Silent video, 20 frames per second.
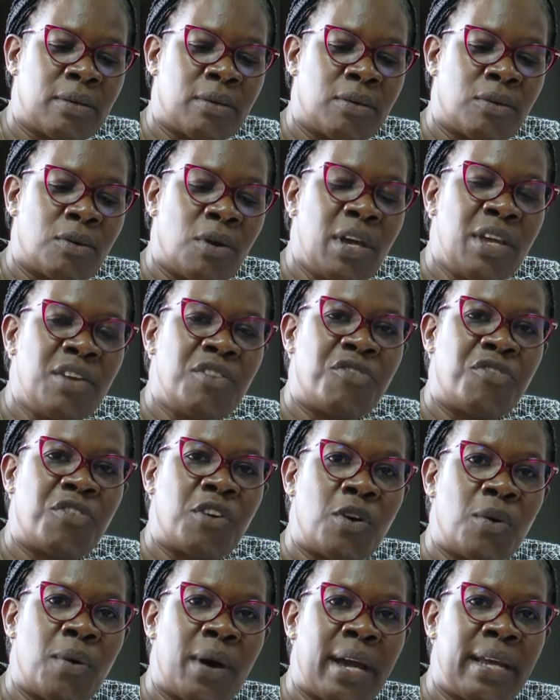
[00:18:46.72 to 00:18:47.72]
going
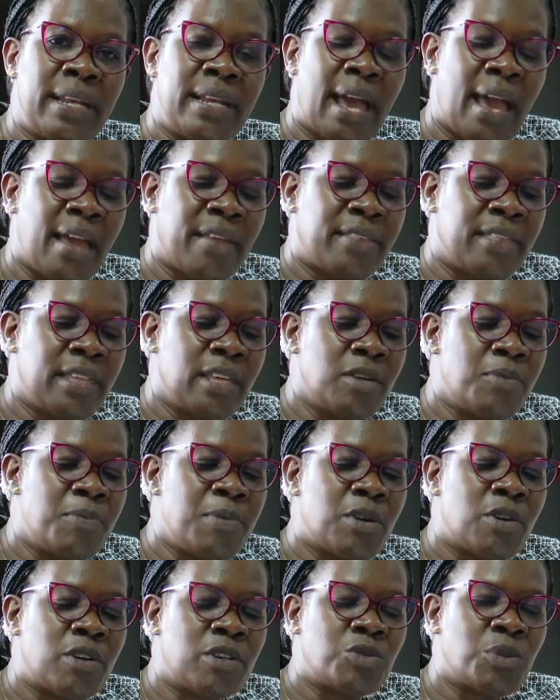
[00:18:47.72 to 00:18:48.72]
forward, I think
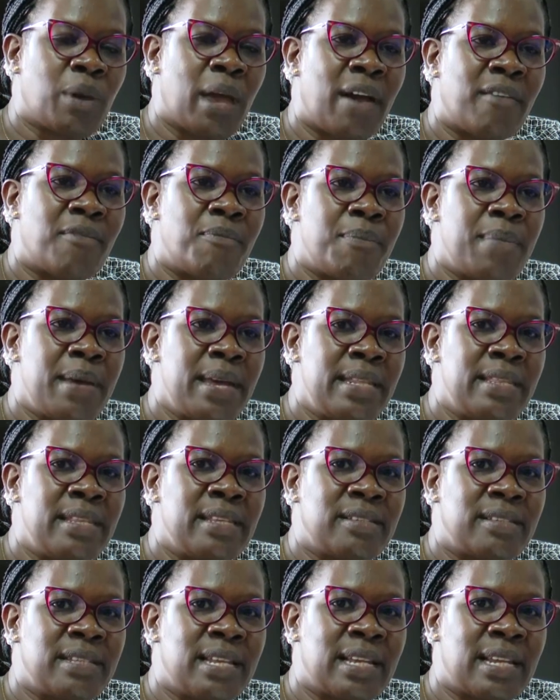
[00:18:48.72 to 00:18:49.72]
because we have made
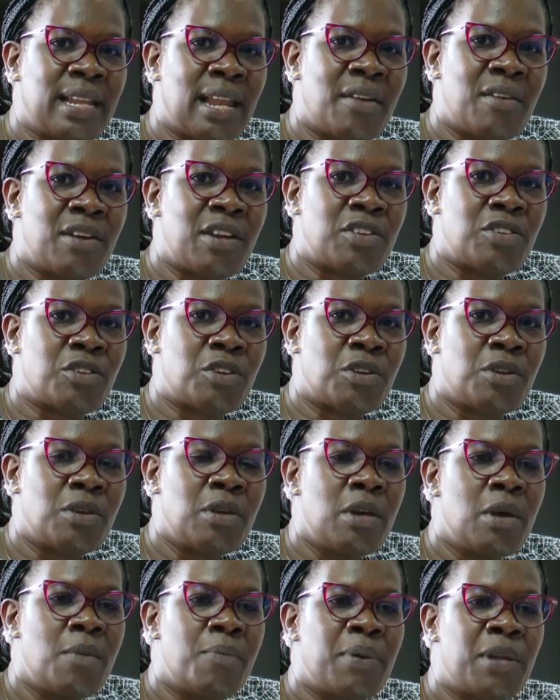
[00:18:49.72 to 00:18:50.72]
this declaration
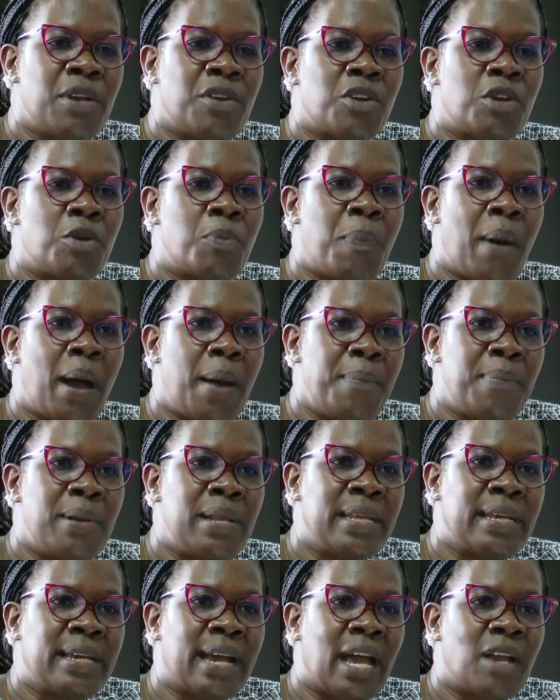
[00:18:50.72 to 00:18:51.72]
period
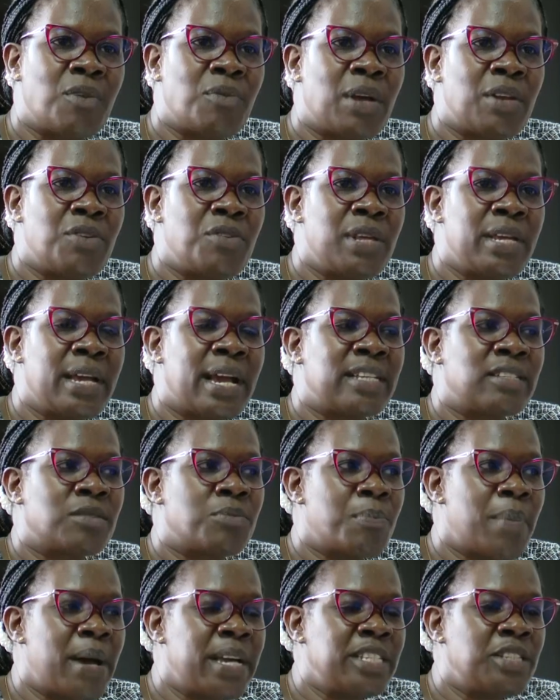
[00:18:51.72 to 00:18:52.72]
public and we are doing as
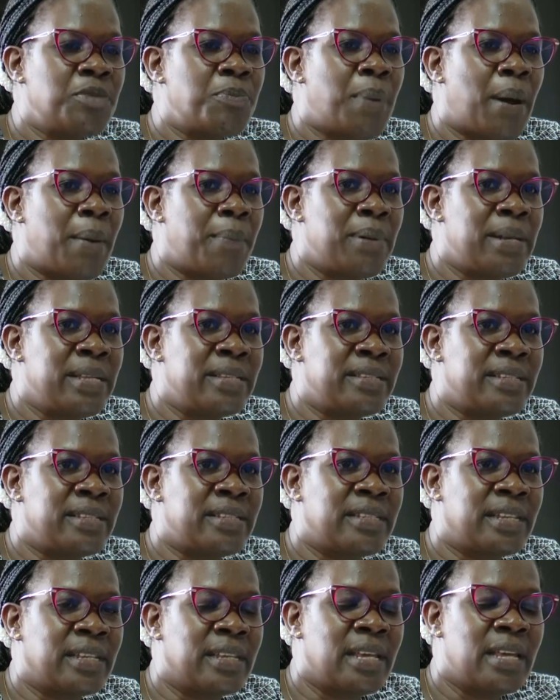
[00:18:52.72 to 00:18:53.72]
much
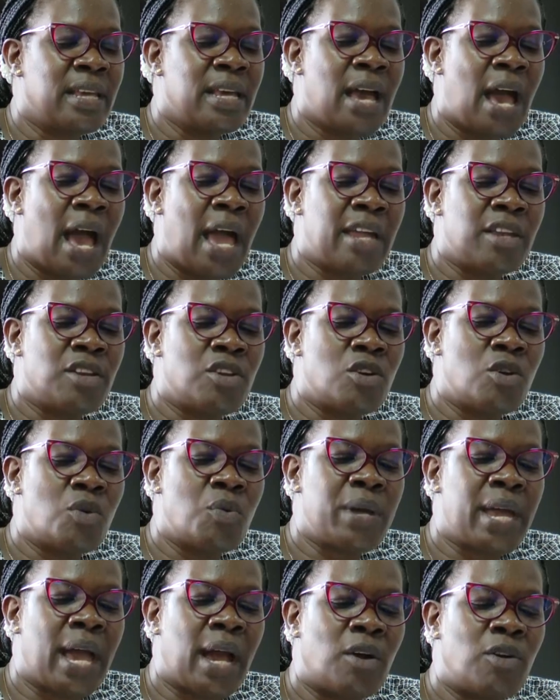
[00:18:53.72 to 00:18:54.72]
publicity, I know
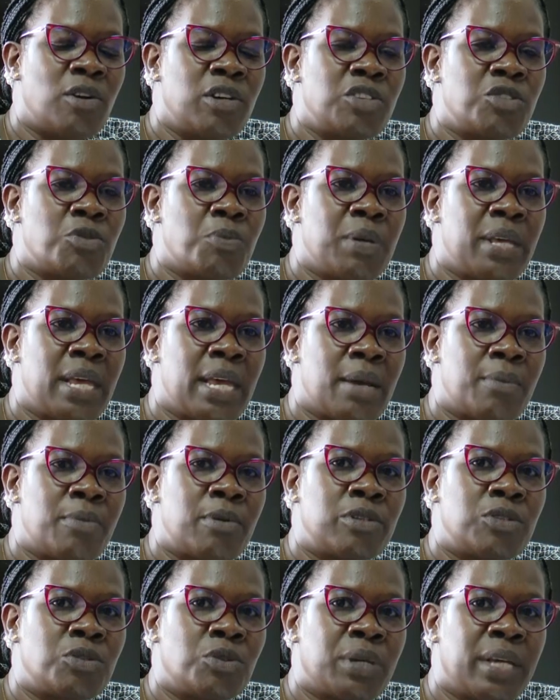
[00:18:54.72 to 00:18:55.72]
we are going to be
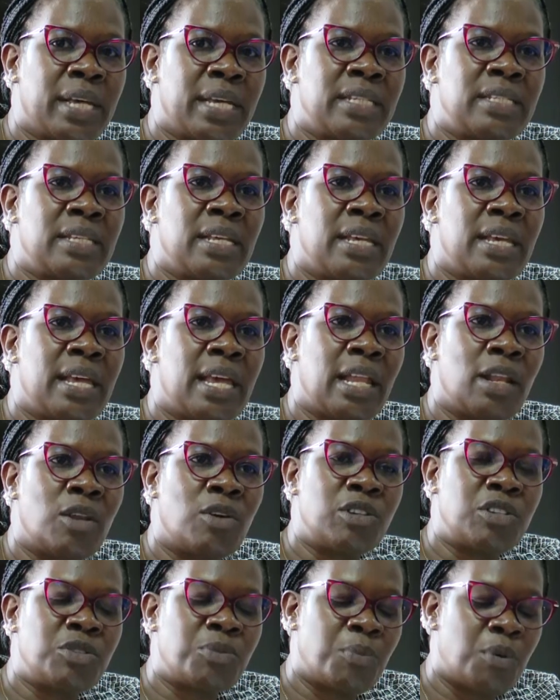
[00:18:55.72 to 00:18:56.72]
able to get a
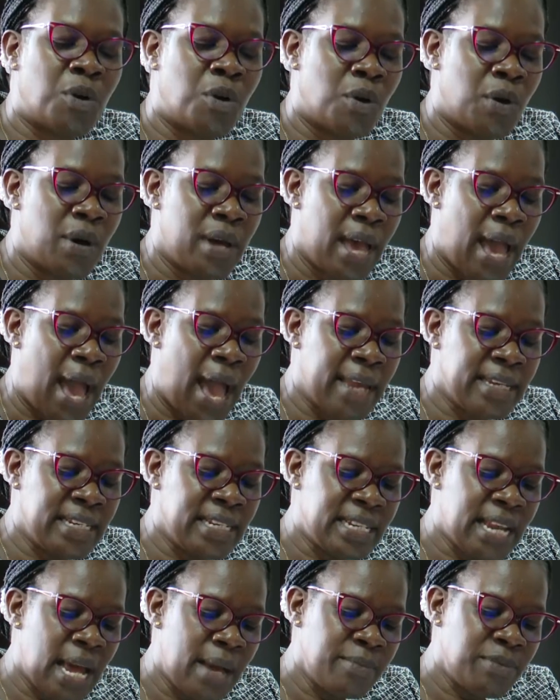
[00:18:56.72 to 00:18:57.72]
lot more. And
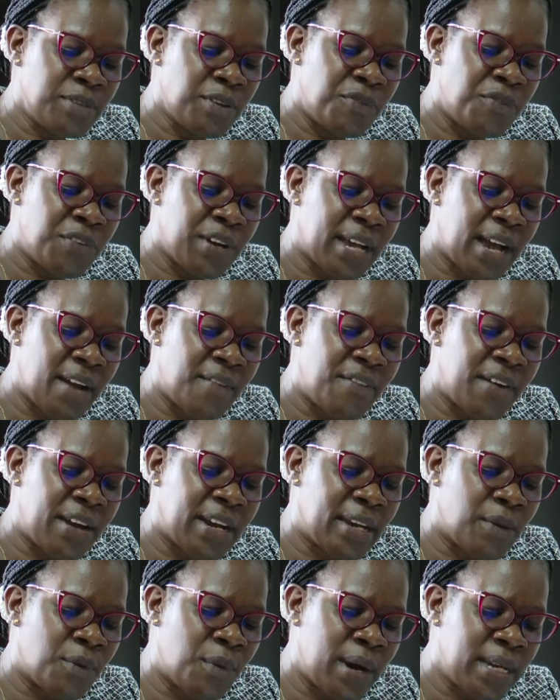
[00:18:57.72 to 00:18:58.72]
in terms of
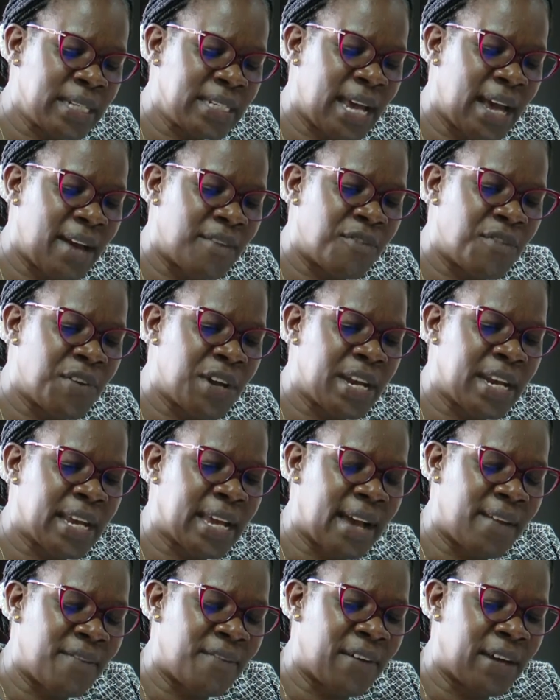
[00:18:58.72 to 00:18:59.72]
recovery, what have we
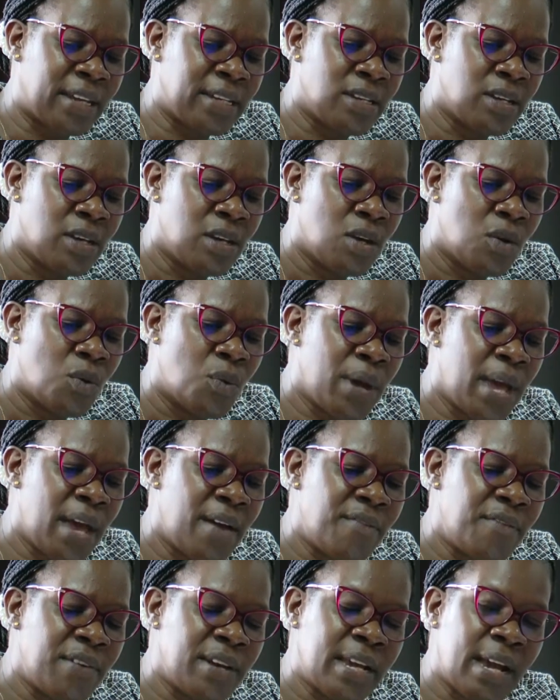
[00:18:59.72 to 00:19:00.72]
recovered? We
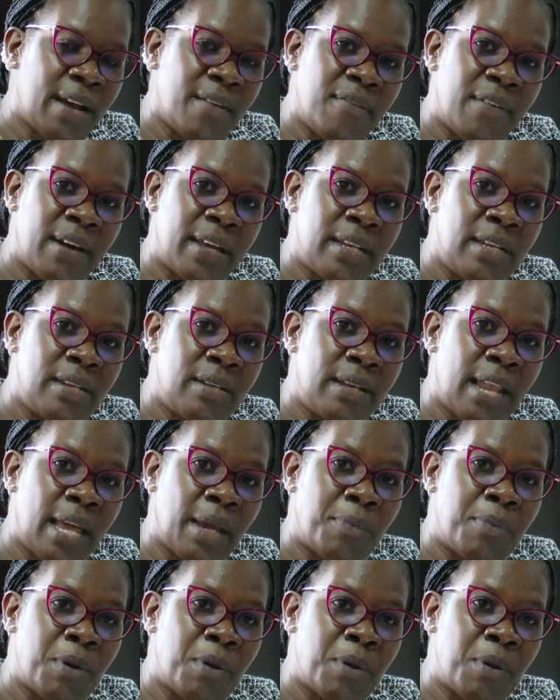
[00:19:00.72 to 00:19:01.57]
have recovered like